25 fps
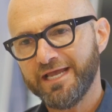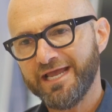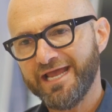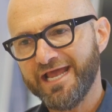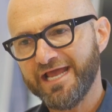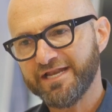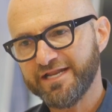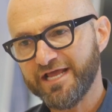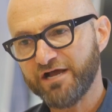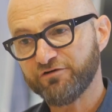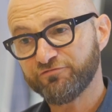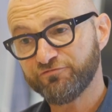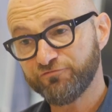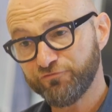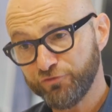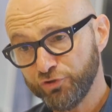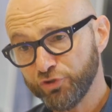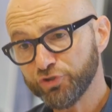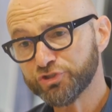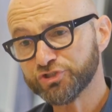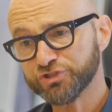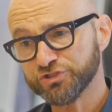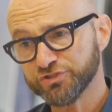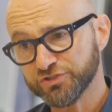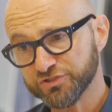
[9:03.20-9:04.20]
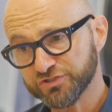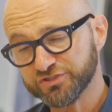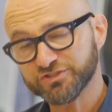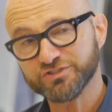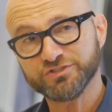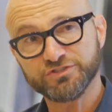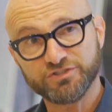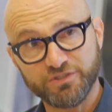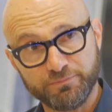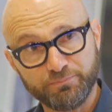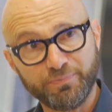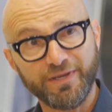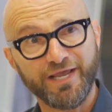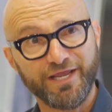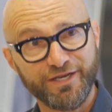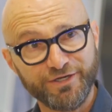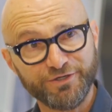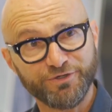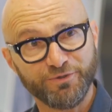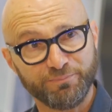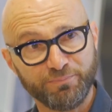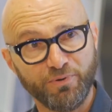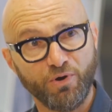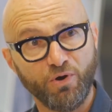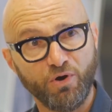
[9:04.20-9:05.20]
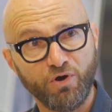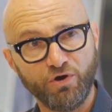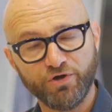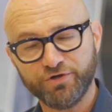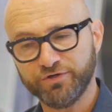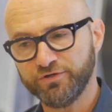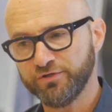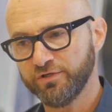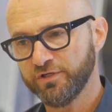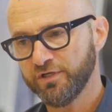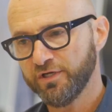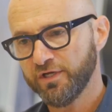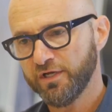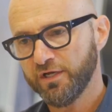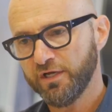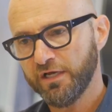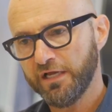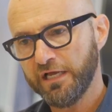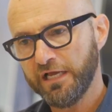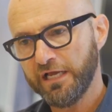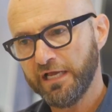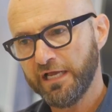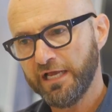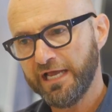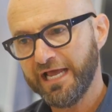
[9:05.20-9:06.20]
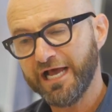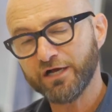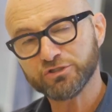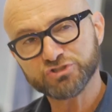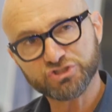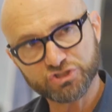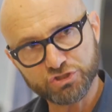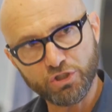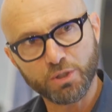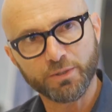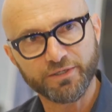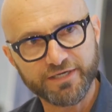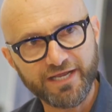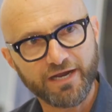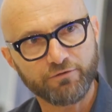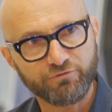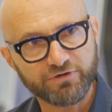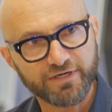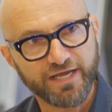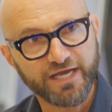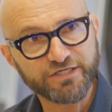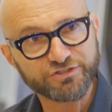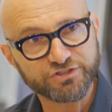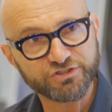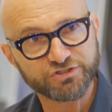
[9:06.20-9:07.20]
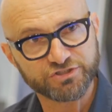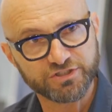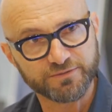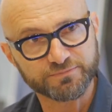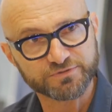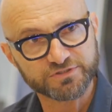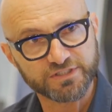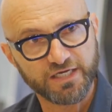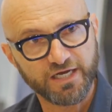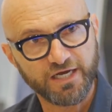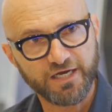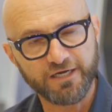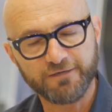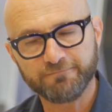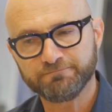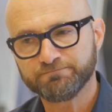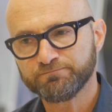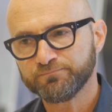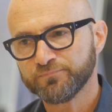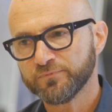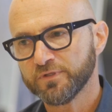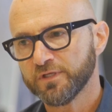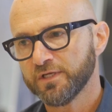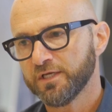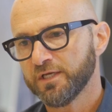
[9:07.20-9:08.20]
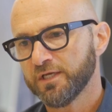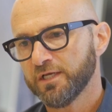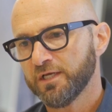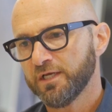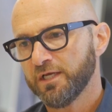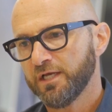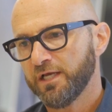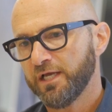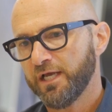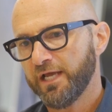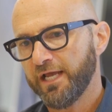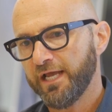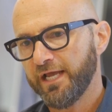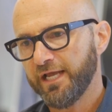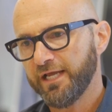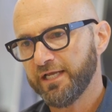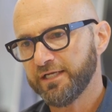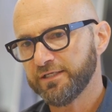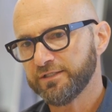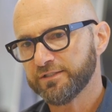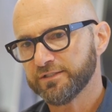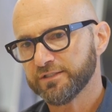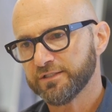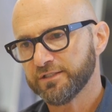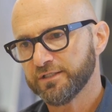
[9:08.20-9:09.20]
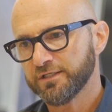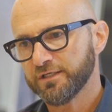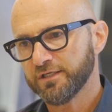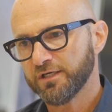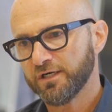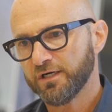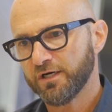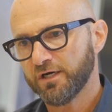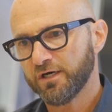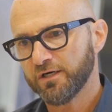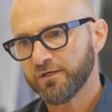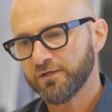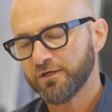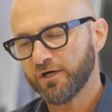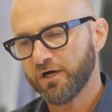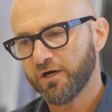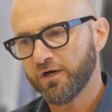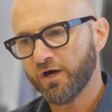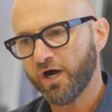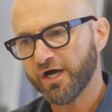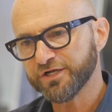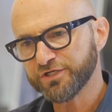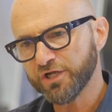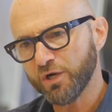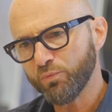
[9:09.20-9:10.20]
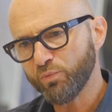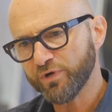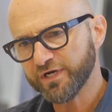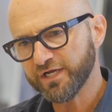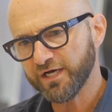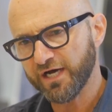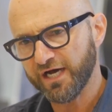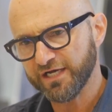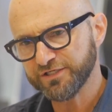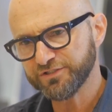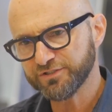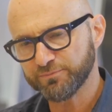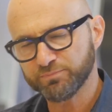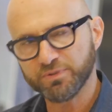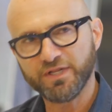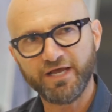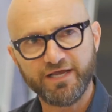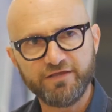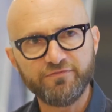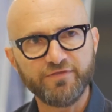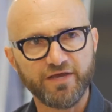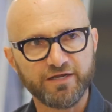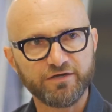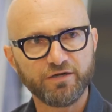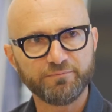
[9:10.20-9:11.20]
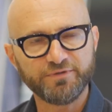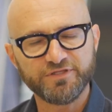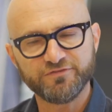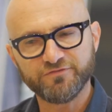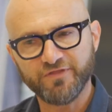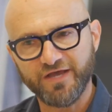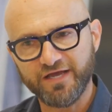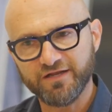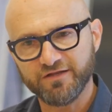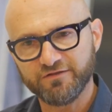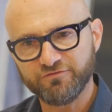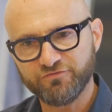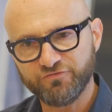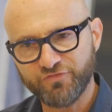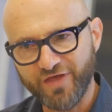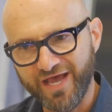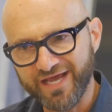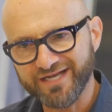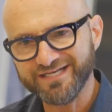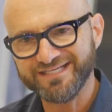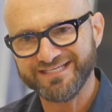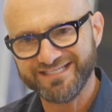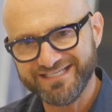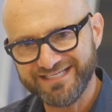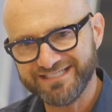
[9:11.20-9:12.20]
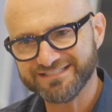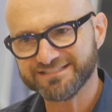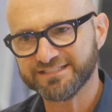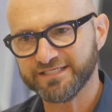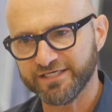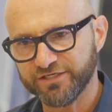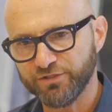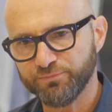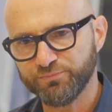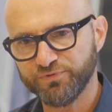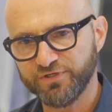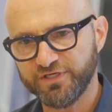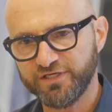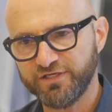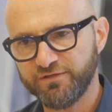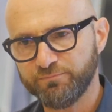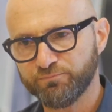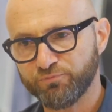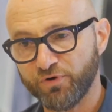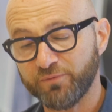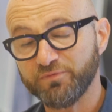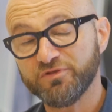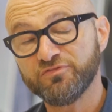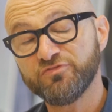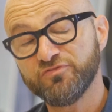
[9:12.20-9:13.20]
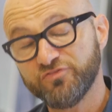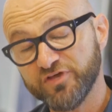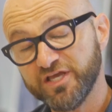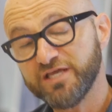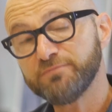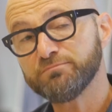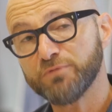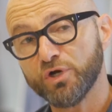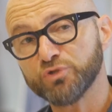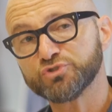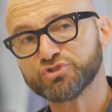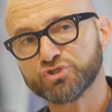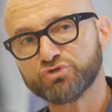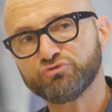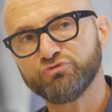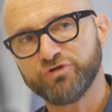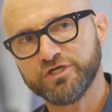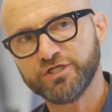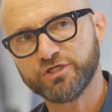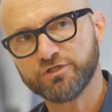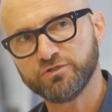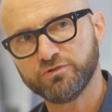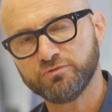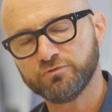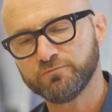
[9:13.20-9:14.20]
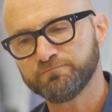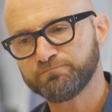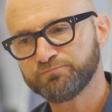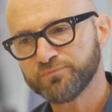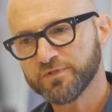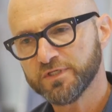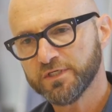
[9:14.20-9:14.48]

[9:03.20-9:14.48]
and our futures depend upon how solid our relationships are. And I don't want to underplay that. I mean, that is going to be probably the most critical